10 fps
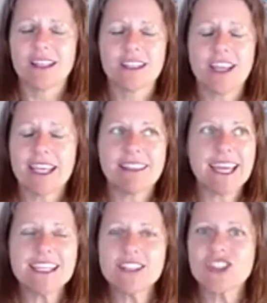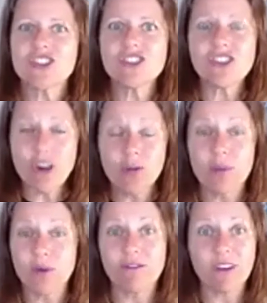Like, that is just so
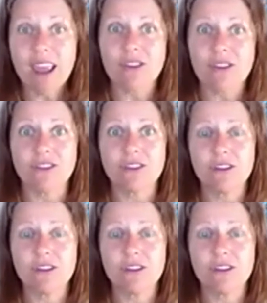profound.